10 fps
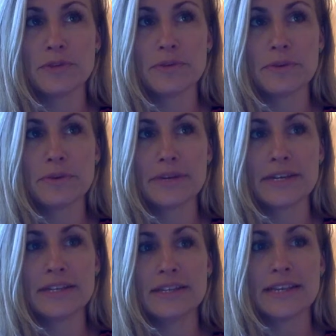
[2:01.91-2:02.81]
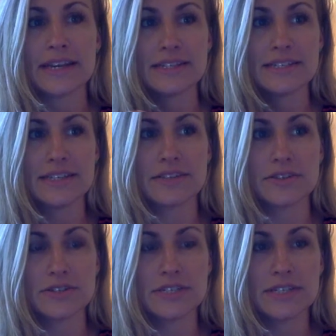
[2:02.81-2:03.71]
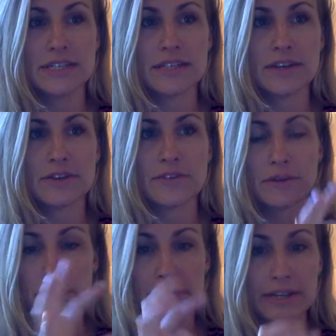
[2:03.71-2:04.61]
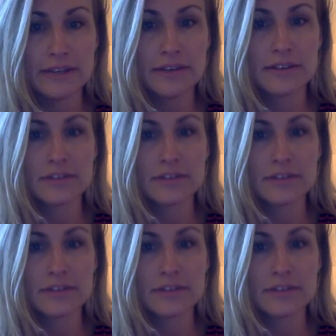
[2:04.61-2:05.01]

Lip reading: that we were in. They take their sticky note, they read,